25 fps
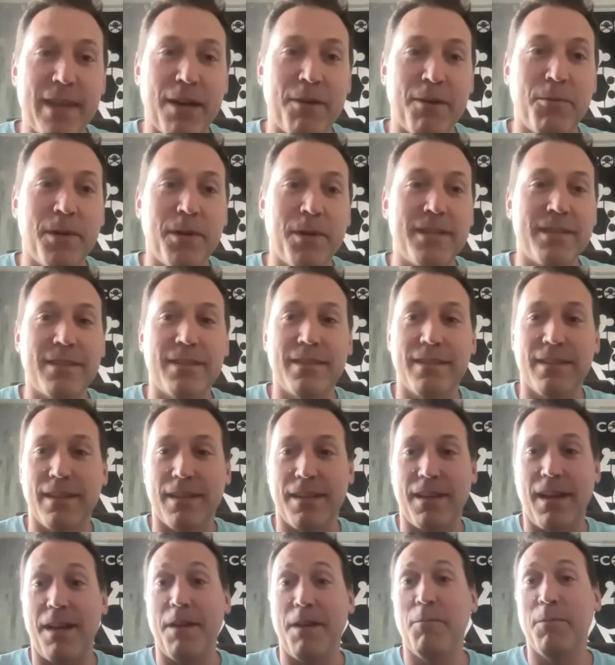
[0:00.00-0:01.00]
That was
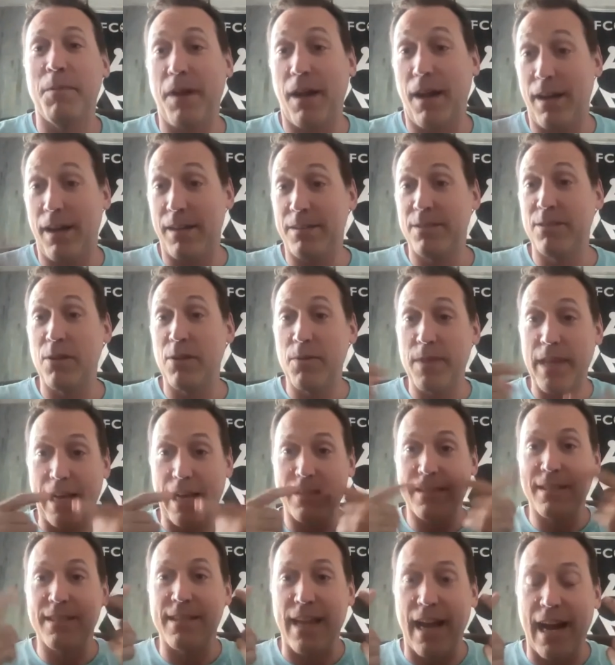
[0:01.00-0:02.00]
so
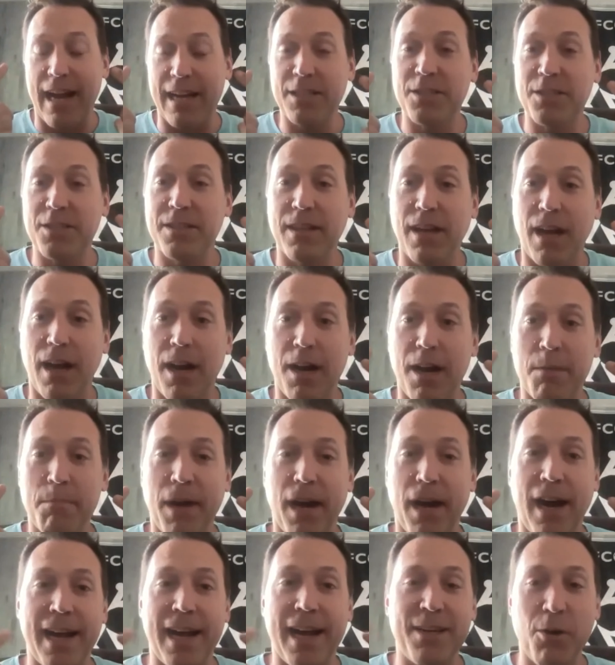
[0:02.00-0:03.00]
that stash.
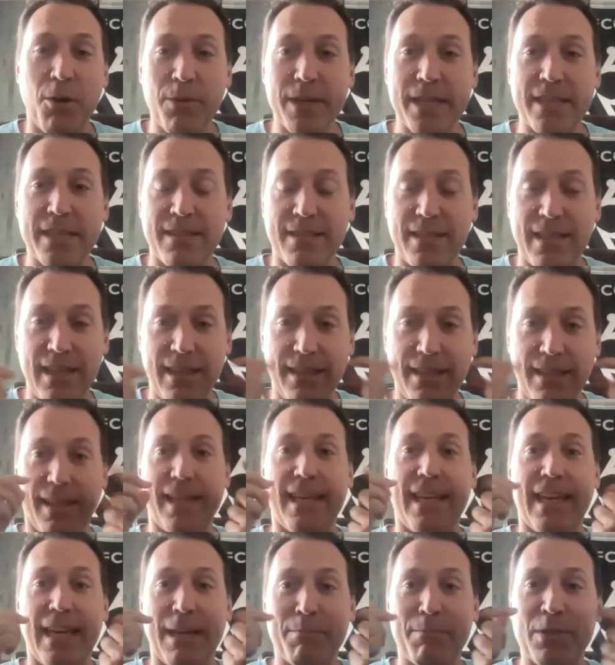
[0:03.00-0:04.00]
I had always seen
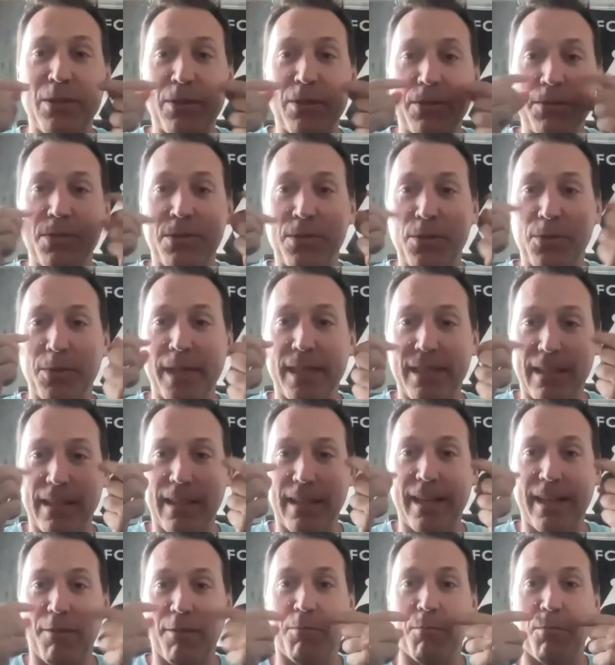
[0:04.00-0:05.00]
like hipsters doing the
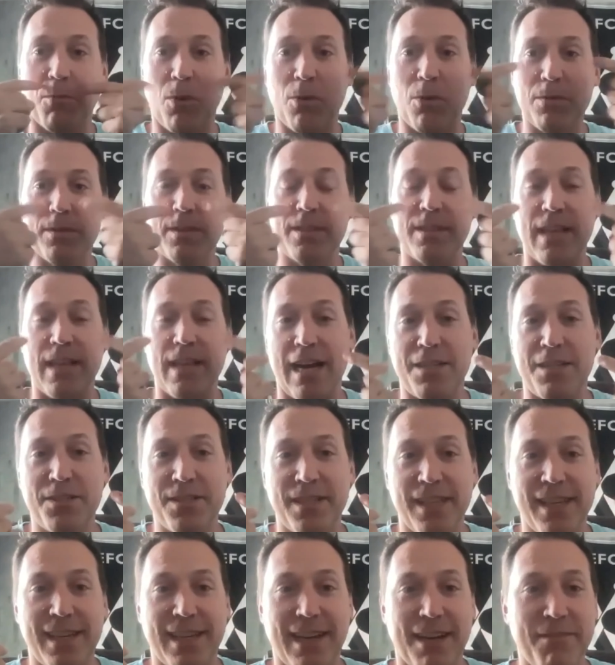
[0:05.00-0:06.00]
like rolled stash
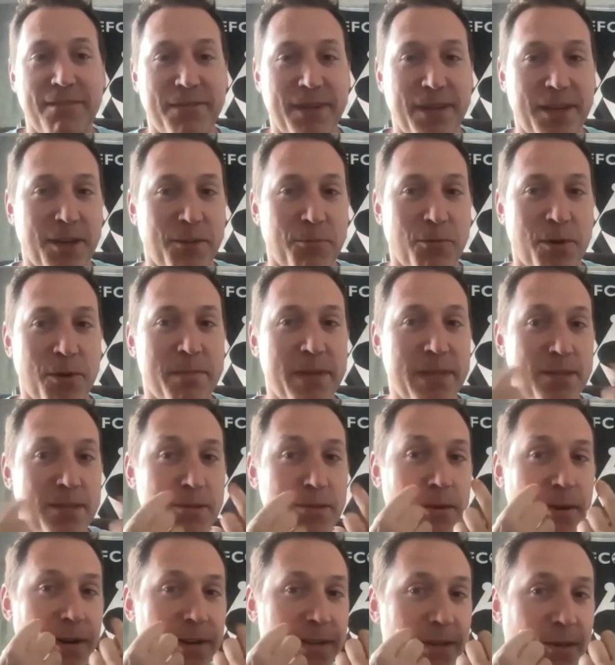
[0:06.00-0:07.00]
thing, and I figured it wouldn't be
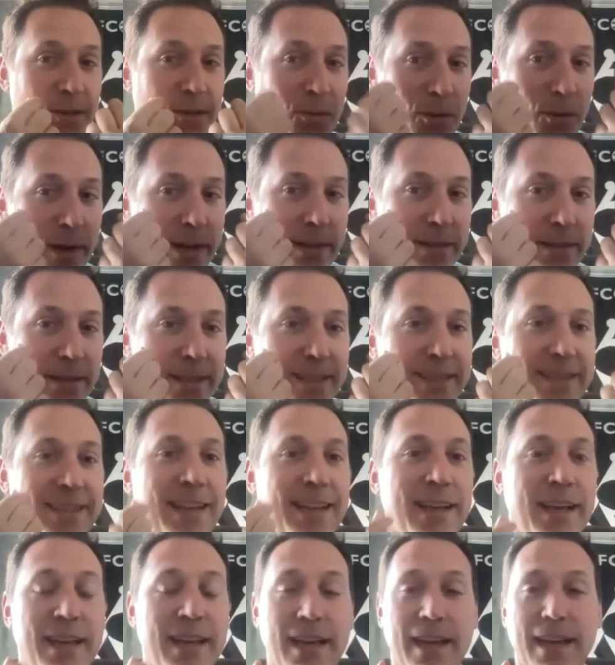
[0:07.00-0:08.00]
too hard to oil it,
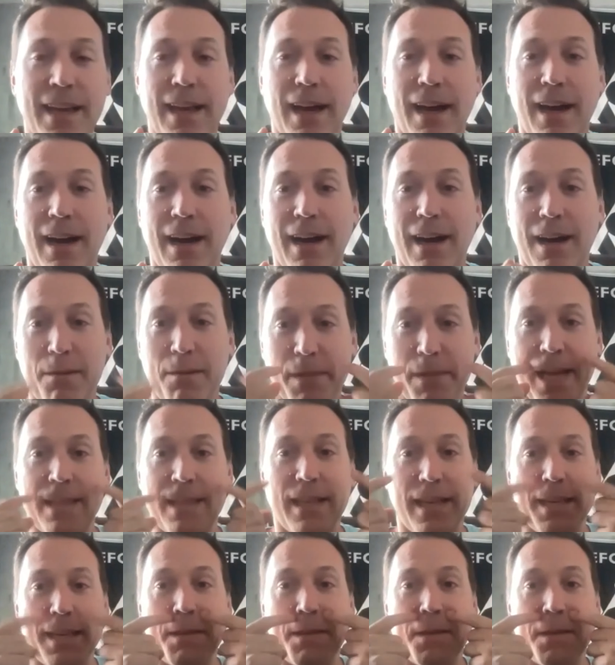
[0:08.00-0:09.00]
and
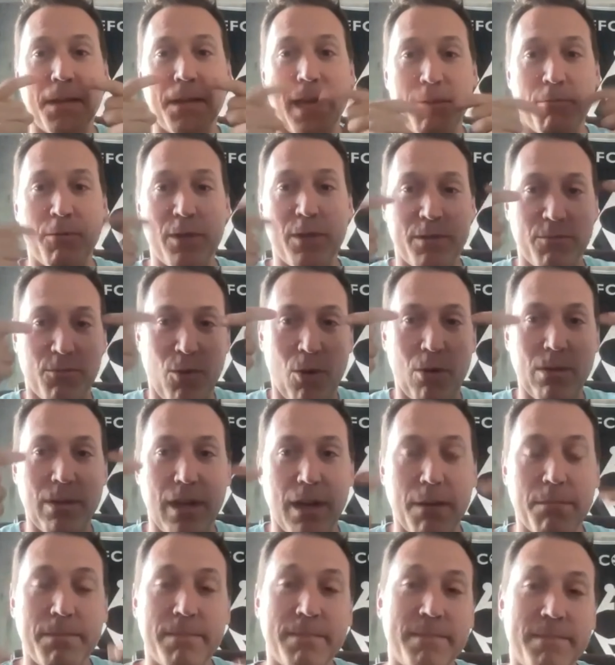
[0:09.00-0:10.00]
like it would roll
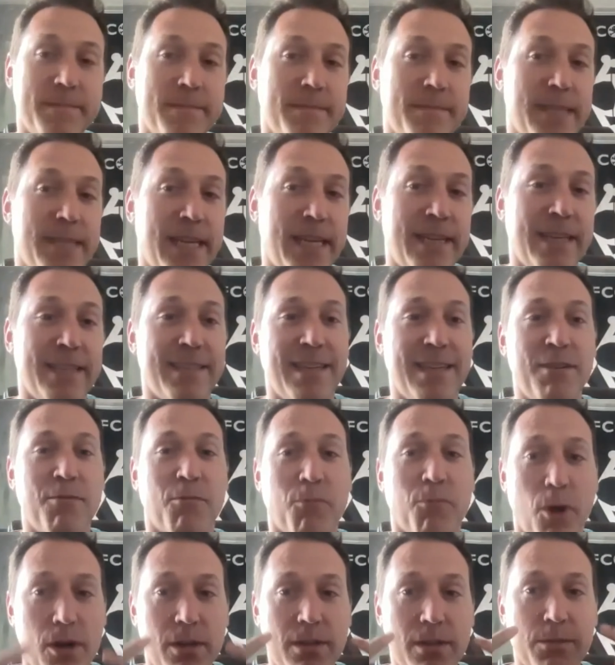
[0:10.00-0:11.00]
up, and it
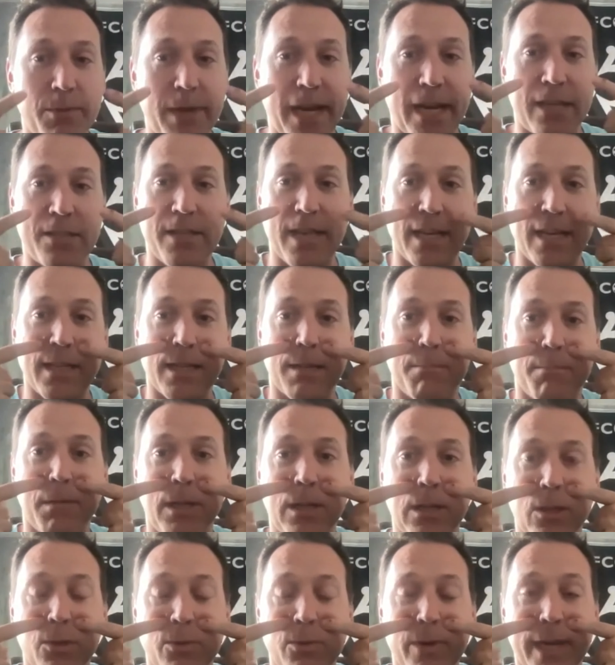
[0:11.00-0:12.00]
didn't work. So we actually ended up
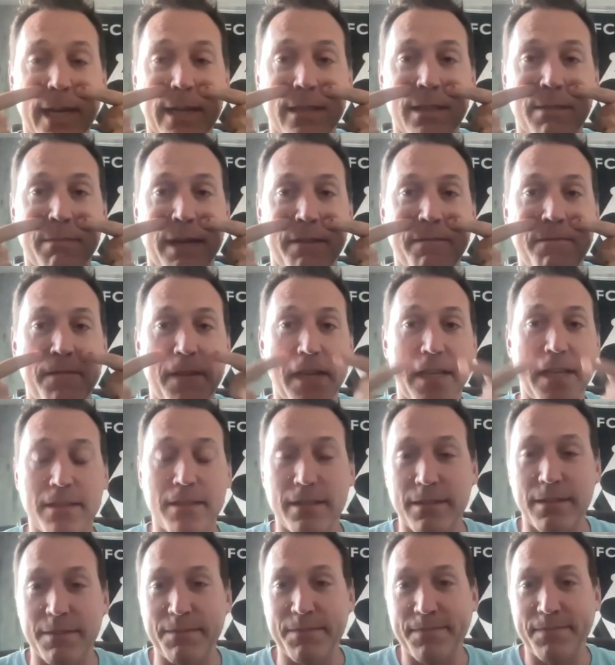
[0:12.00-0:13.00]
gluing it to my
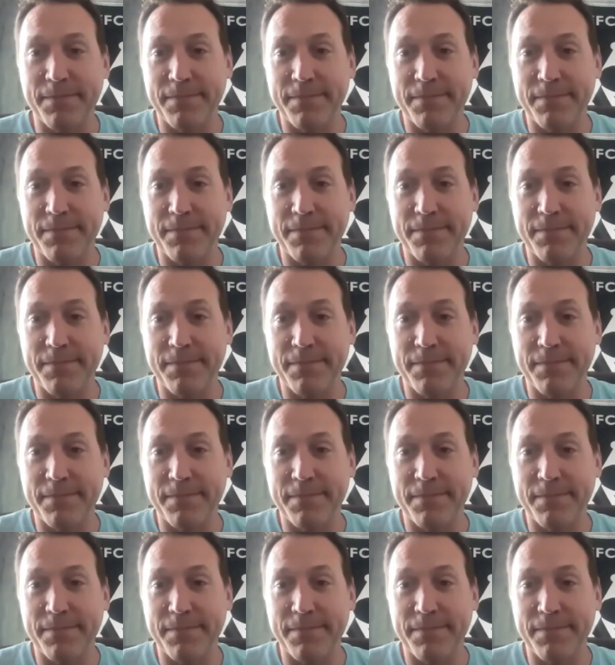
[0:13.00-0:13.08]
face.